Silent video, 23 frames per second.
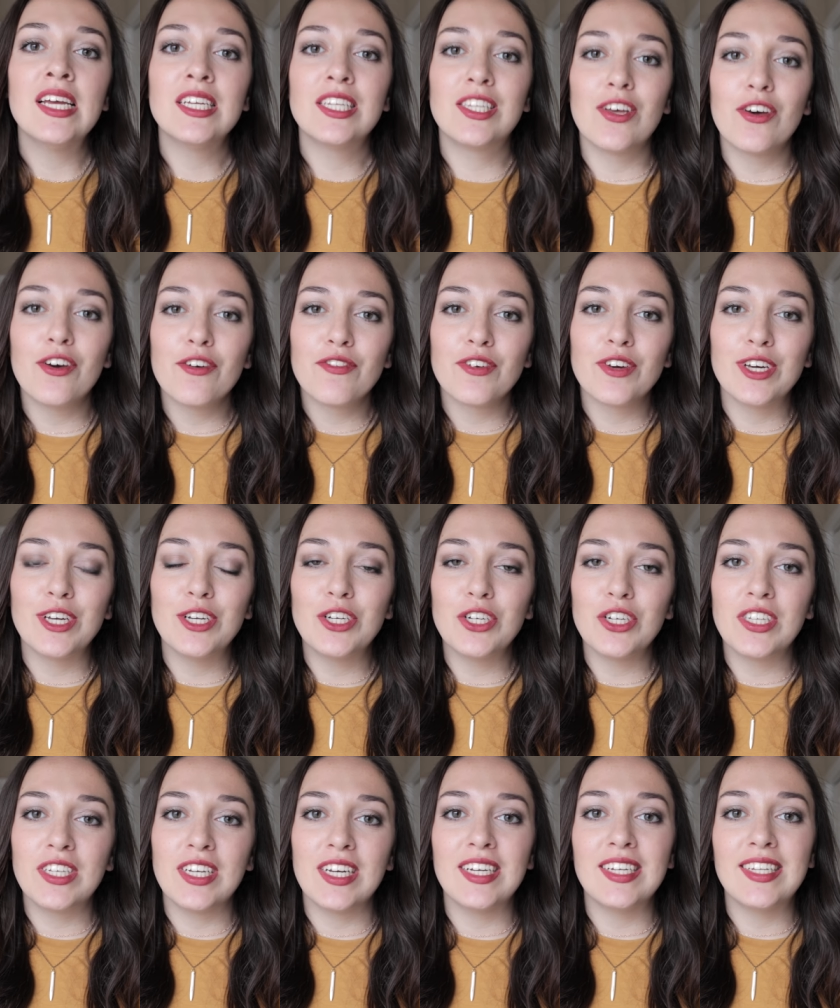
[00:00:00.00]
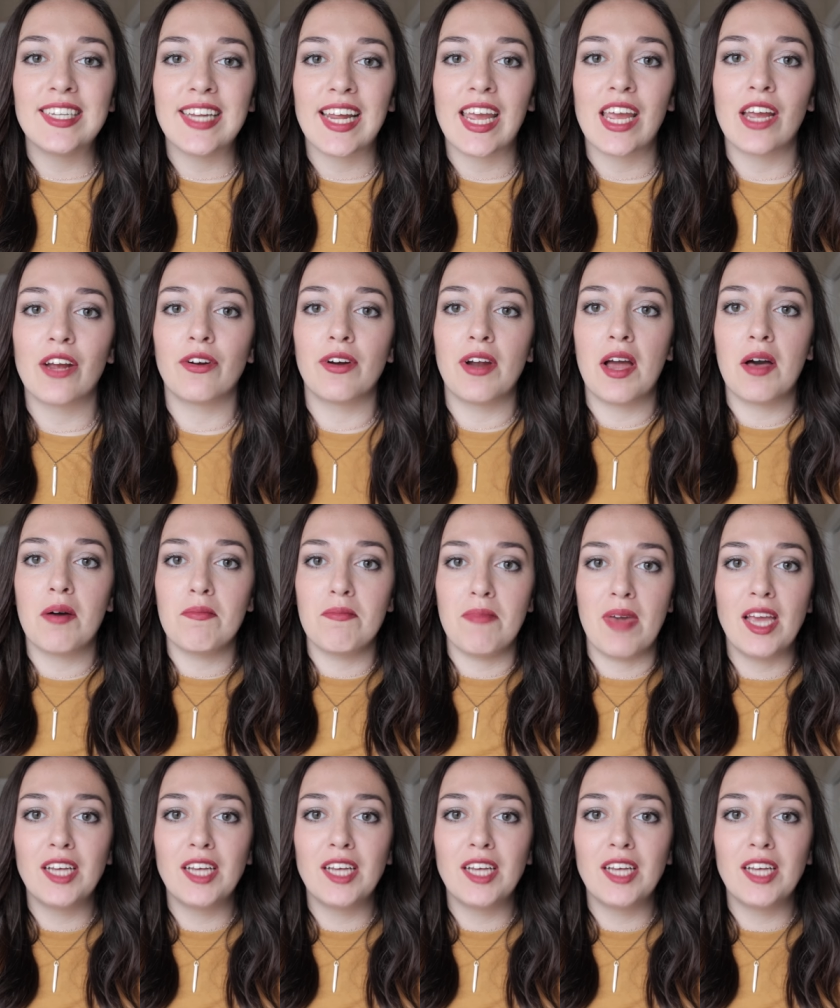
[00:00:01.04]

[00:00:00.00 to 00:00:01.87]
So if you're interested in sticking around,